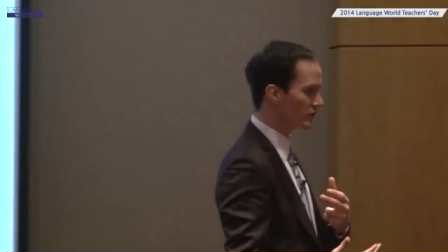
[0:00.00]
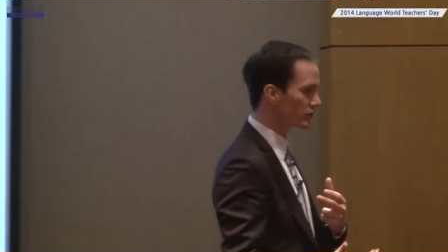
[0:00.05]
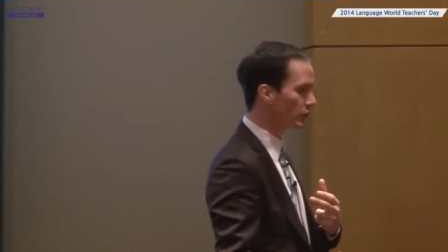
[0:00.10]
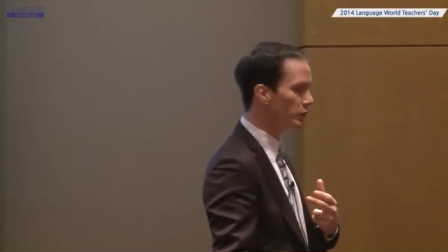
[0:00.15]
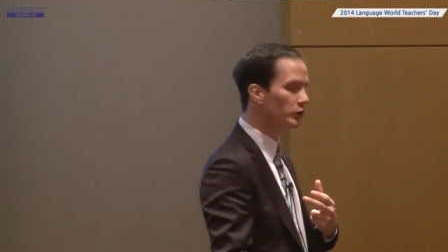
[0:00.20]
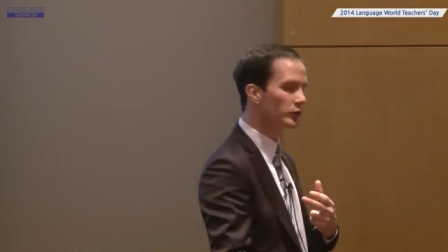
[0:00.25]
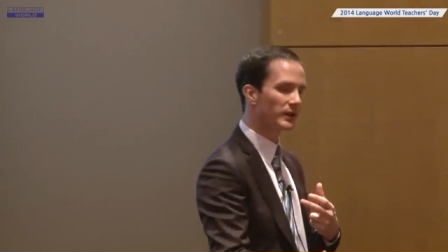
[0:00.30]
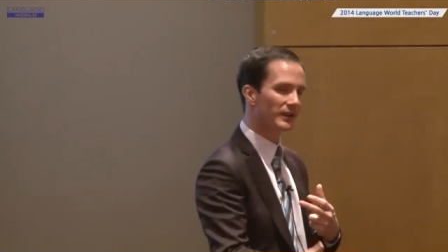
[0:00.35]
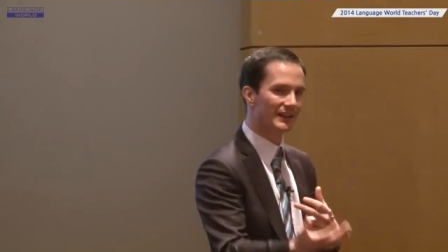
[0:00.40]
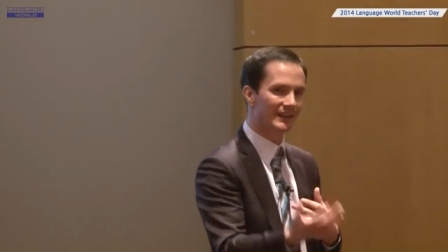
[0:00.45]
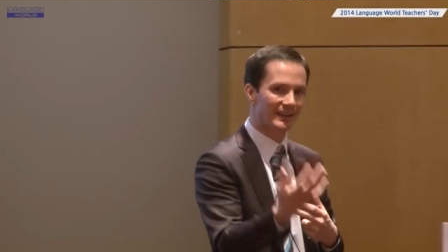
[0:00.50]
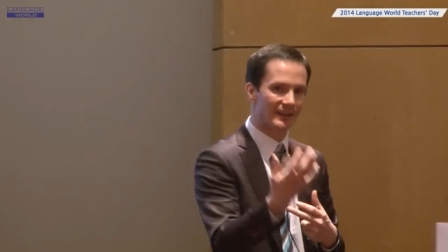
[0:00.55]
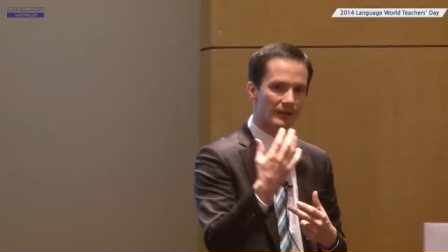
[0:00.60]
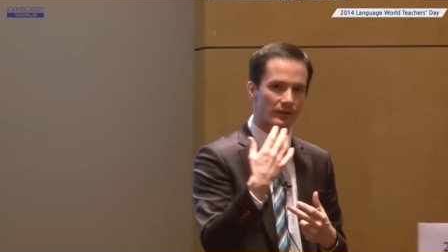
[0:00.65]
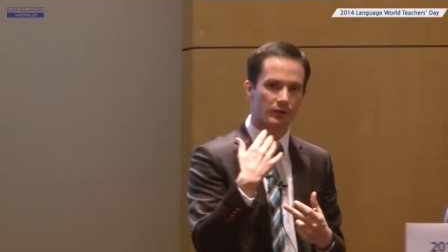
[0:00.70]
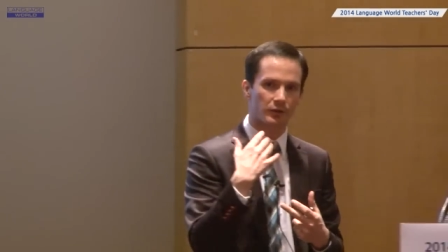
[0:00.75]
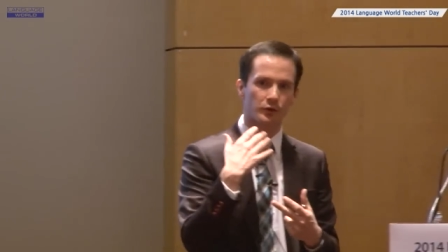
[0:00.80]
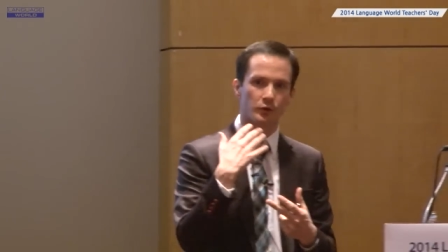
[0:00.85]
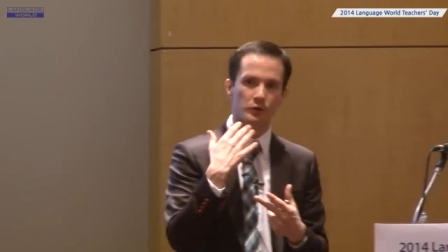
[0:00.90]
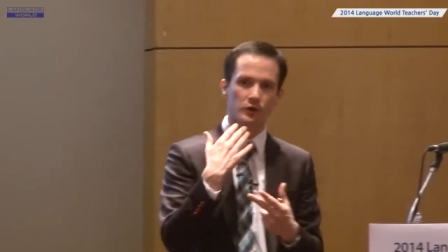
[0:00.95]
So you can,
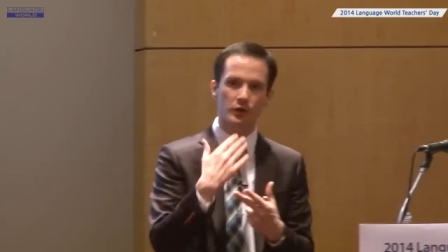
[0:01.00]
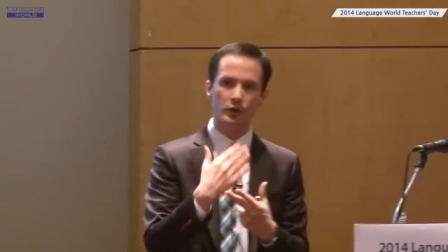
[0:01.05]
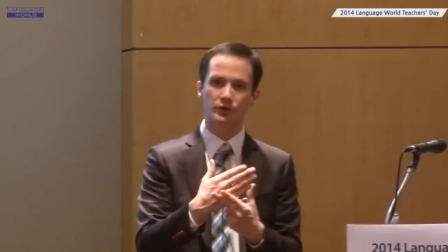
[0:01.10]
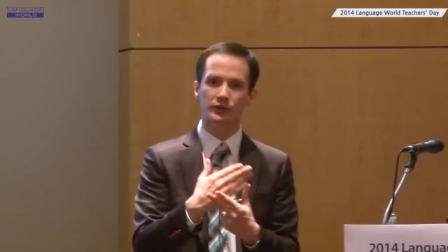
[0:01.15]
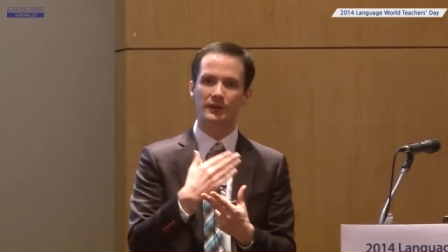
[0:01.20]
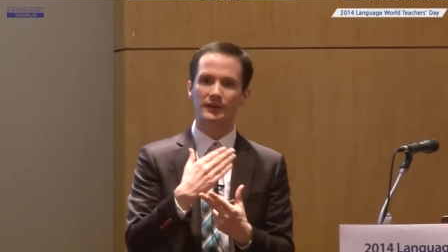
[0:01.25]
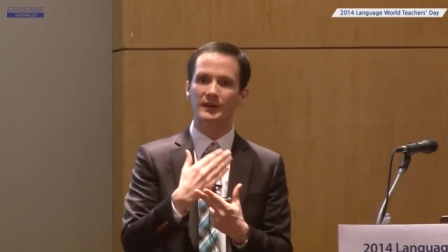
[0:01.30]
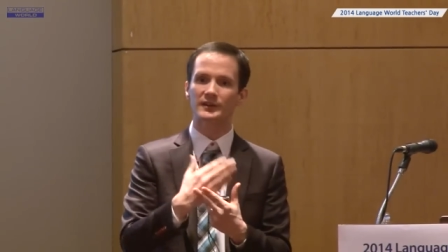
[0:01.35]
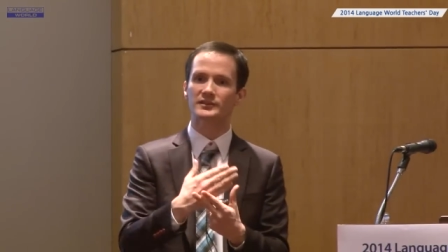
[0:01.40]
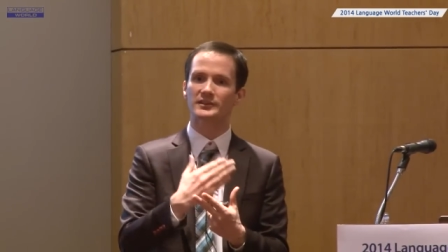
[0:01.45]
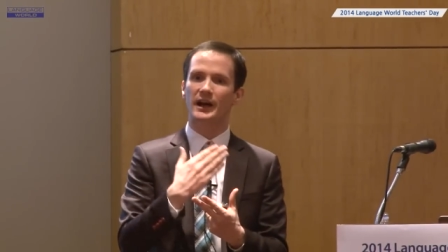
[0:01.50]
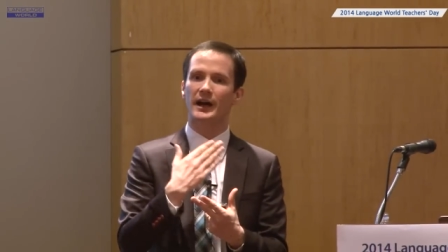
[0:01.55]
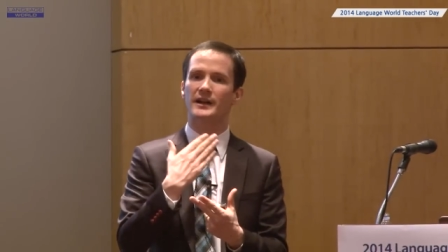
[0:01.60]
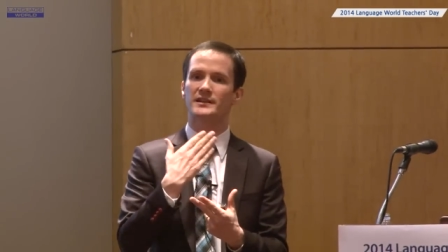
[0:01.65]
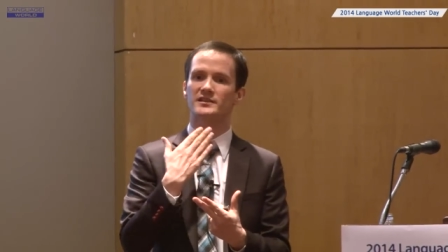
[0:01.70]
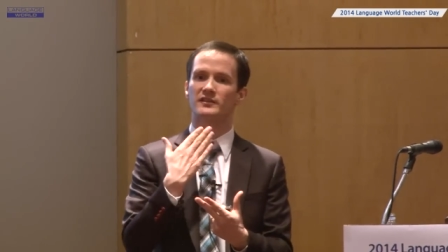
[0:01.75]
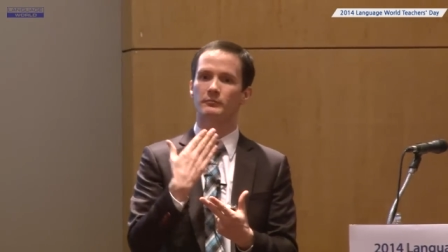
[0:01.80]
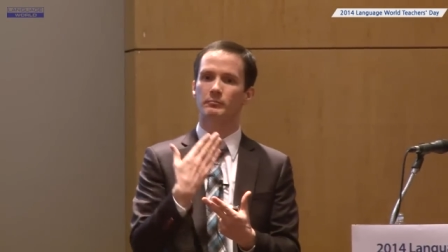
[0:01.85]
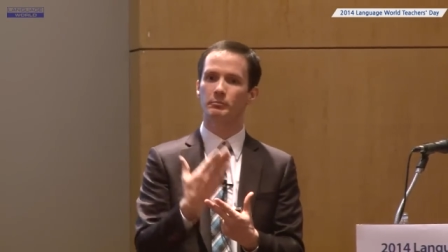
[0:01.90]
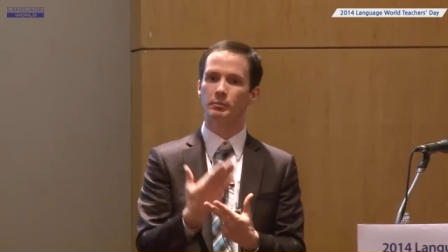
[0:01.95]
through using these
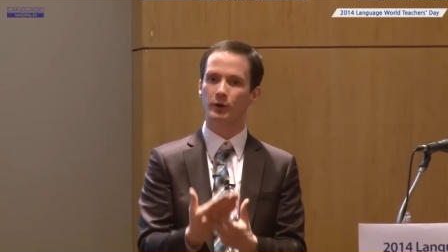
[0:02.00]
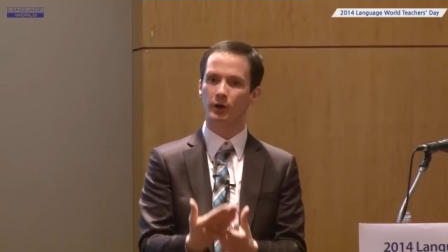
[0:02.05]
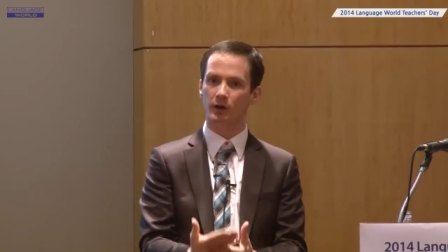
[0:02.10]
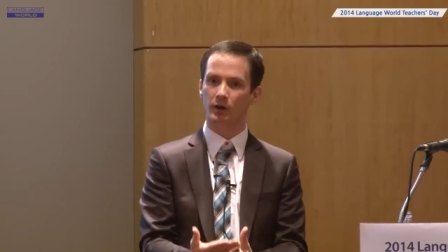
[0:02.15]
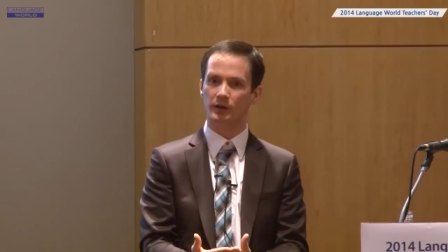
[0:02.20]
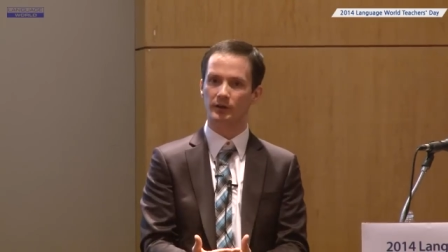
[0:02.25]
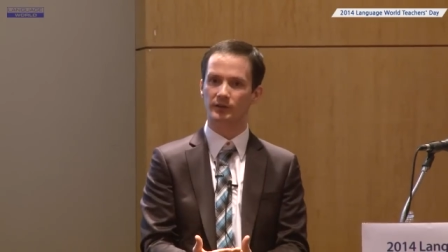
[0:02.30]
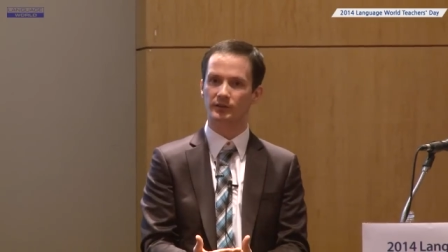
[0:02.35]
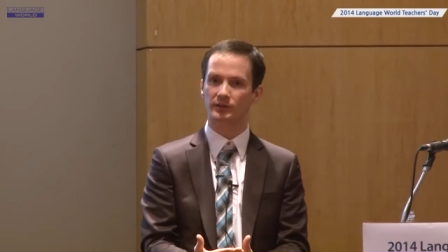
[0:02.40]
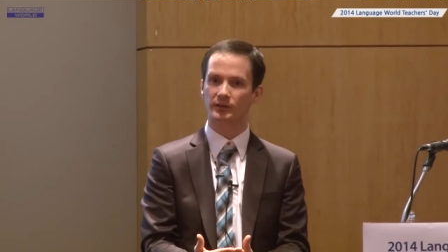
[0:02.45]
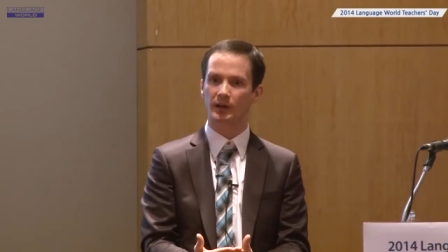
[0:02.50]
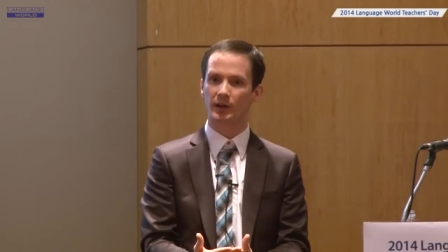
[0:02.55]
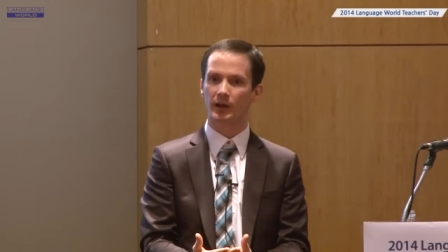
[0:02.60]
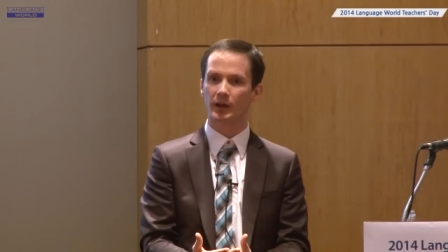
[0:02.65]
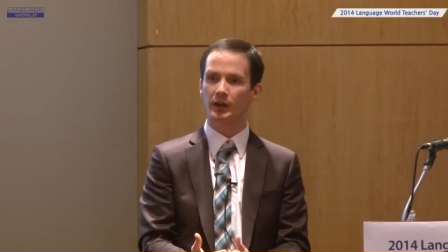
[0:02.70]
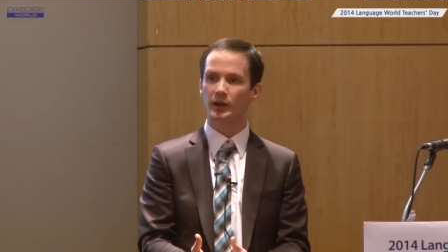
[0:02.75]
kinds of books,